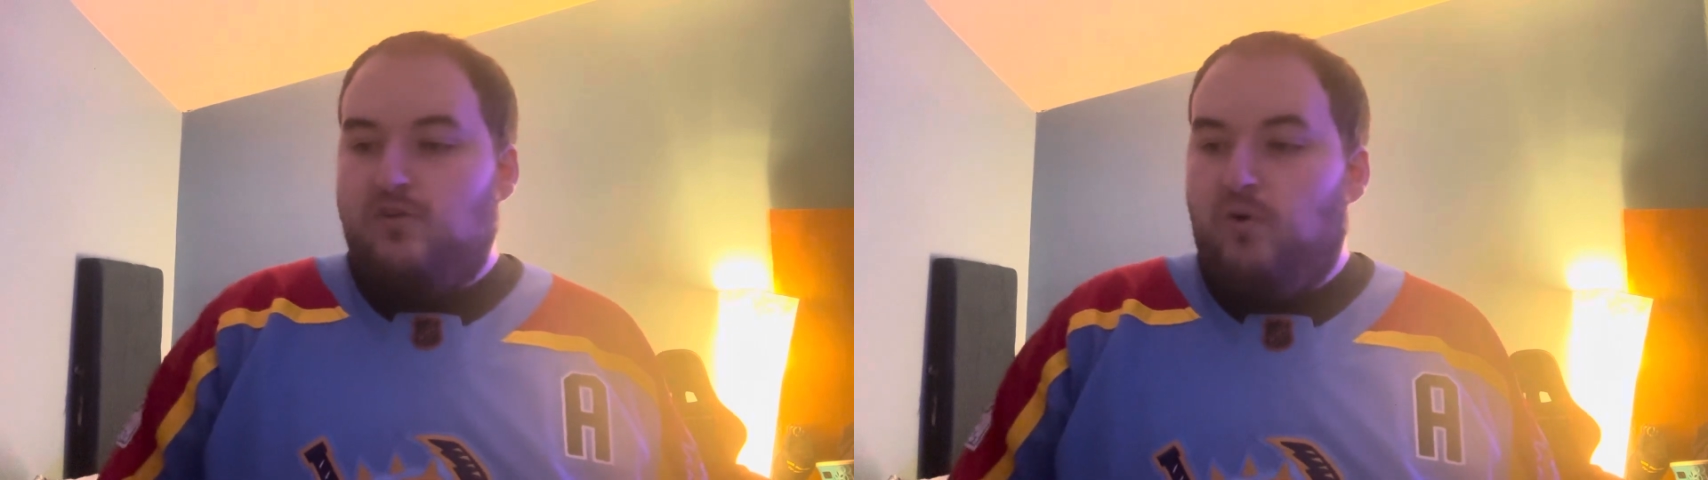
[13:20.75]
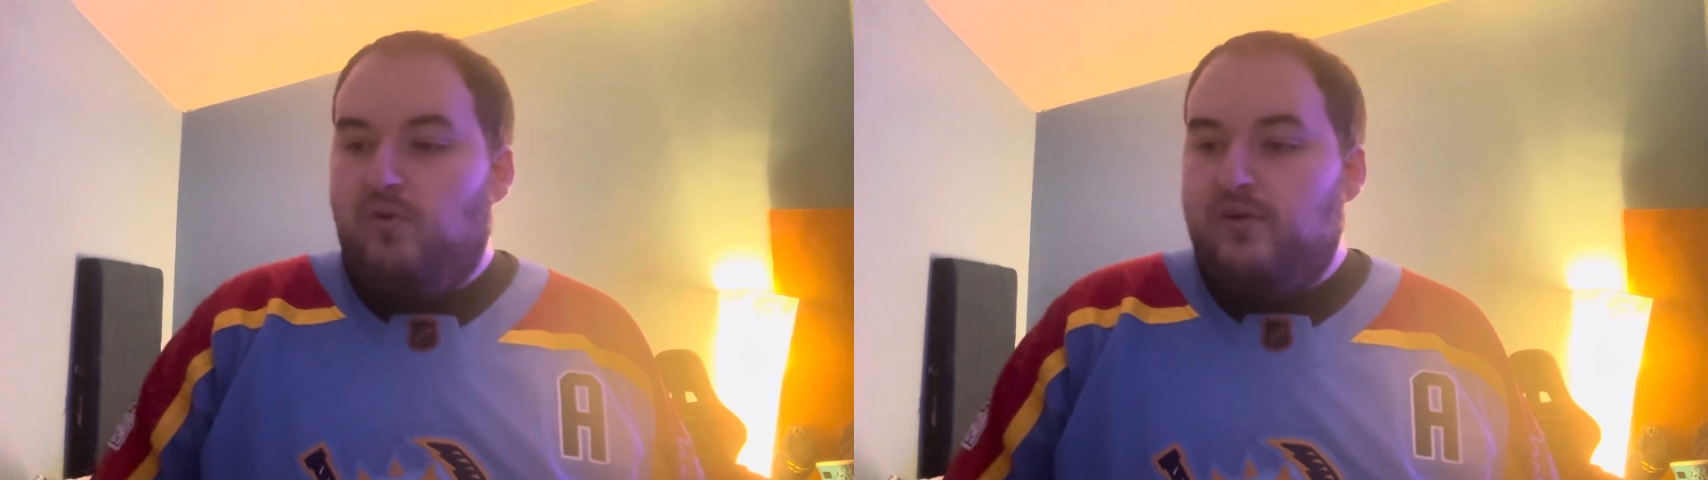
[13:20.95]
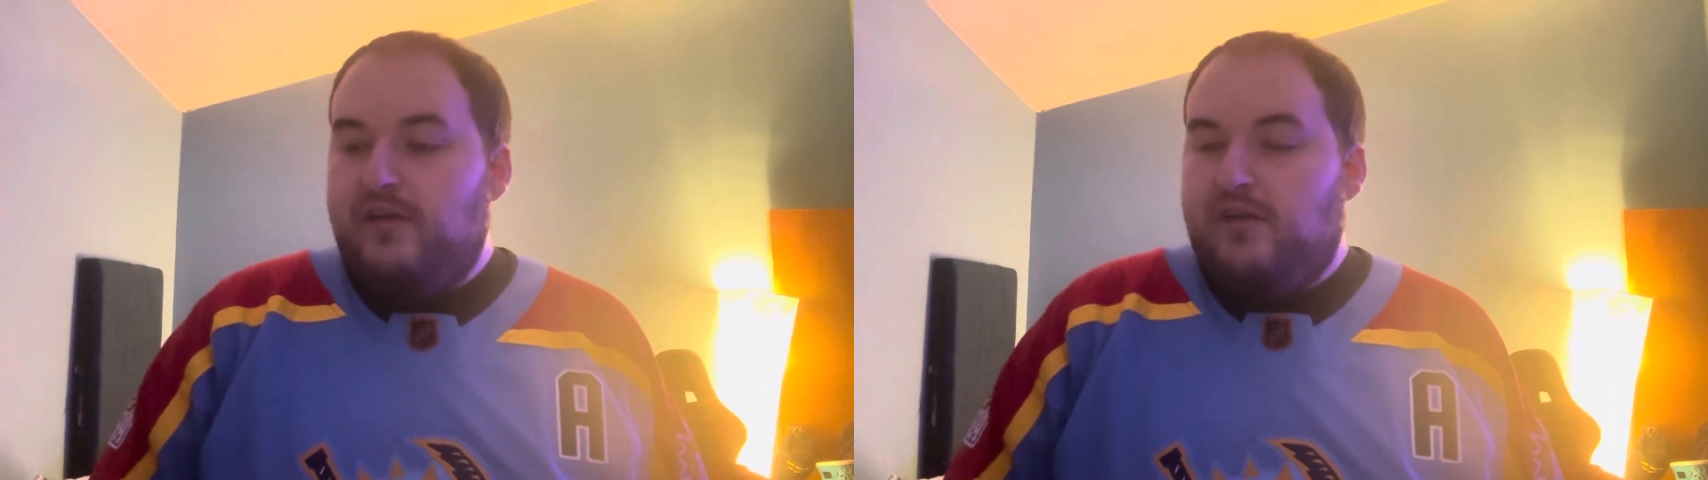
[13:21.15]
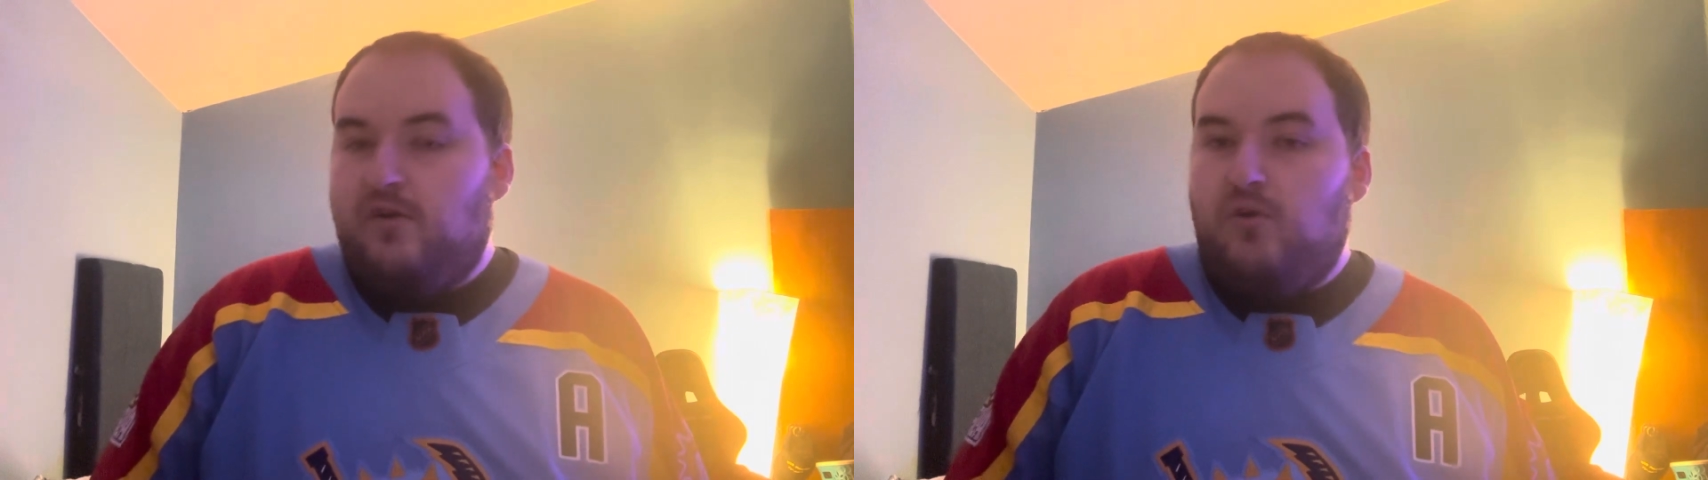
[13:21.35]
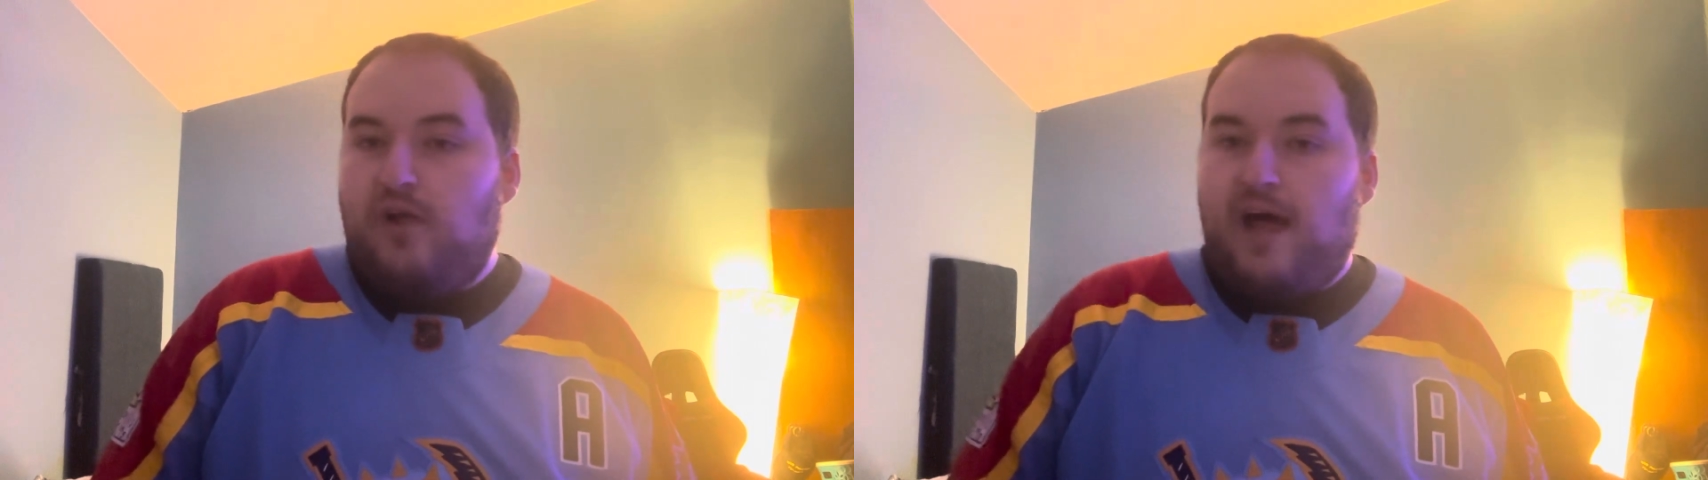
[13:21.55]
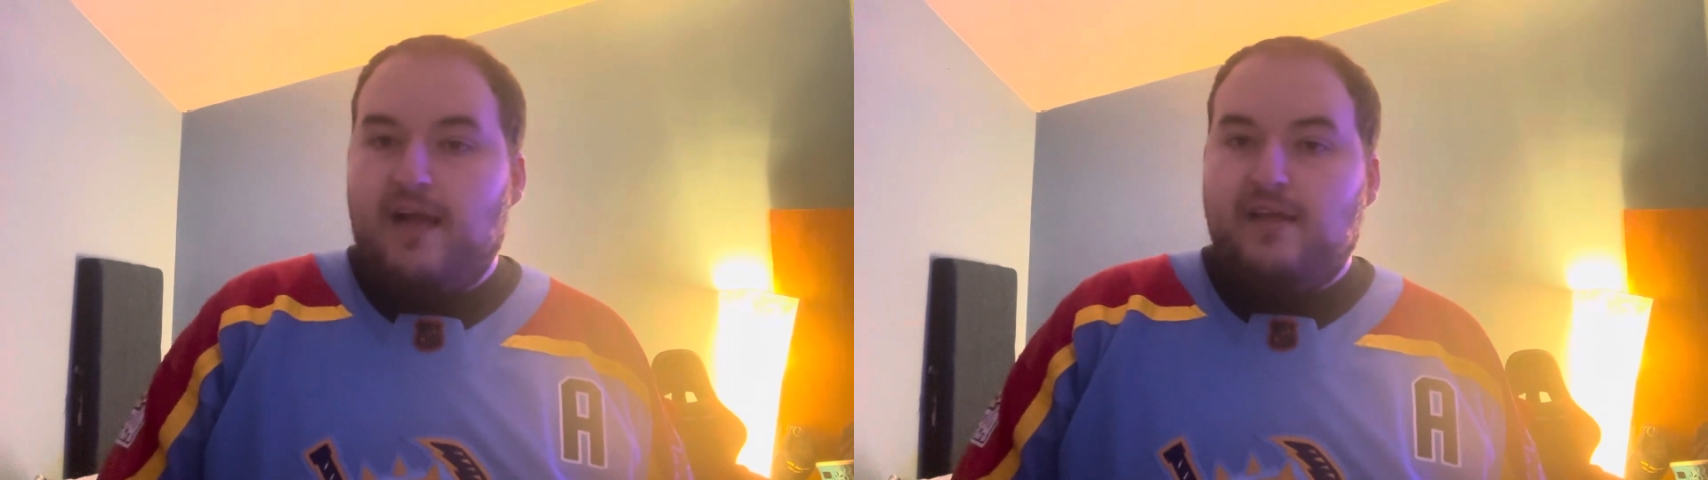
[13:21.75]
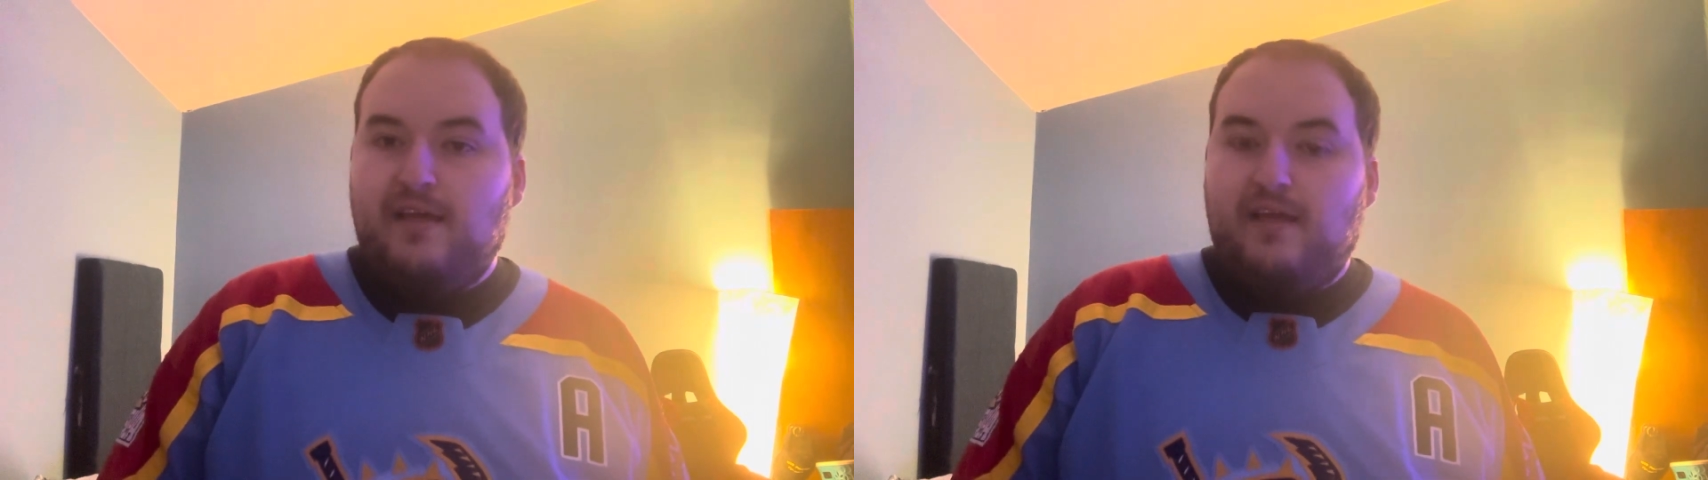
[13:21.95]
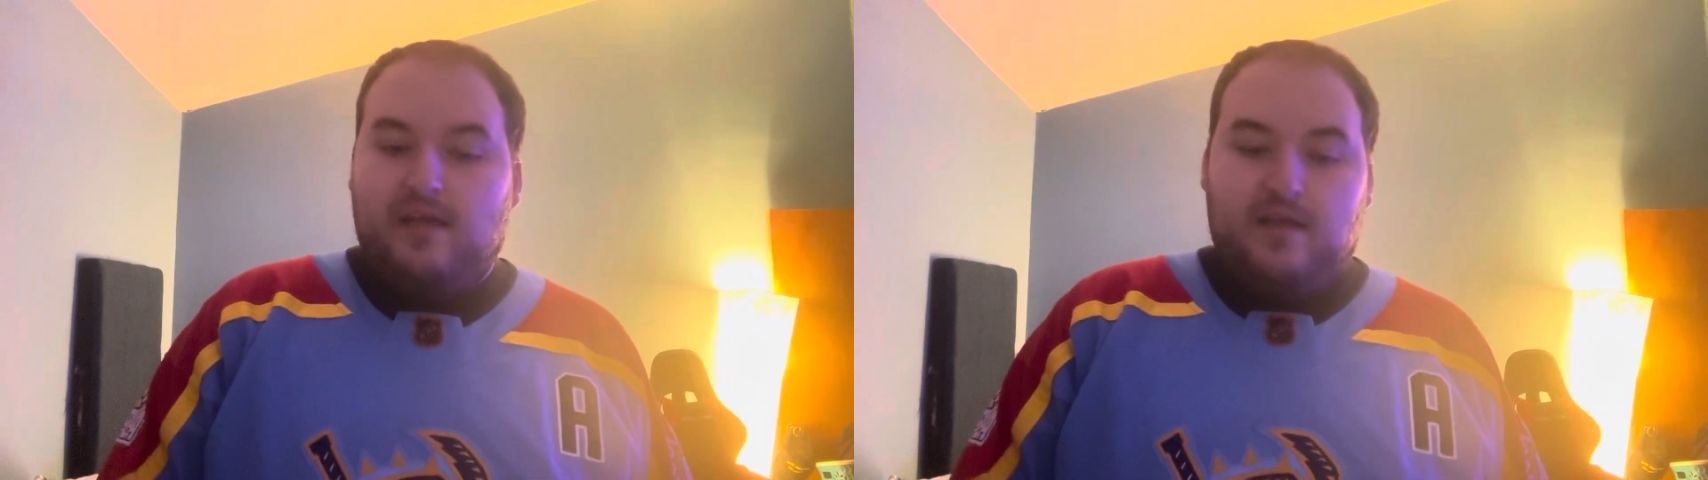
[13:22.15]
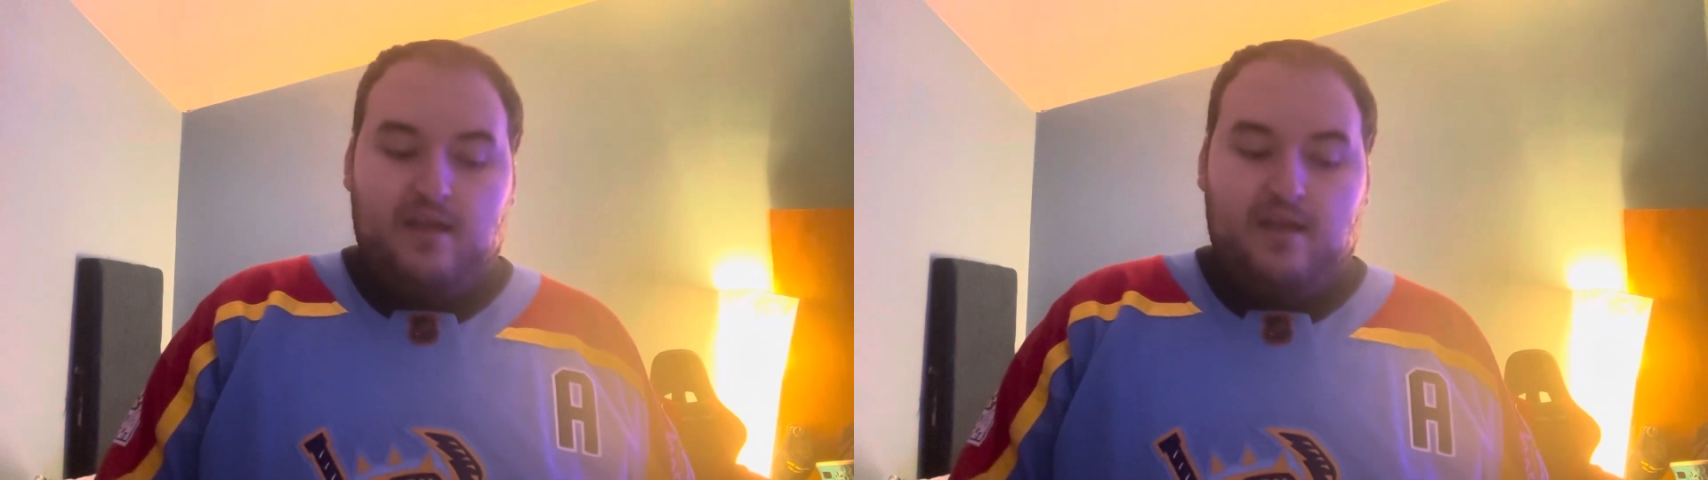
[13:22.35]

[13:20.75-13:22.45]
goal goal hockey